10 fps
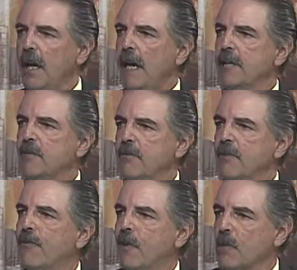and to be
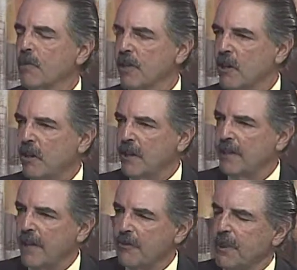firmer. We call it
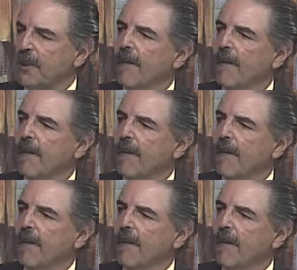tethering.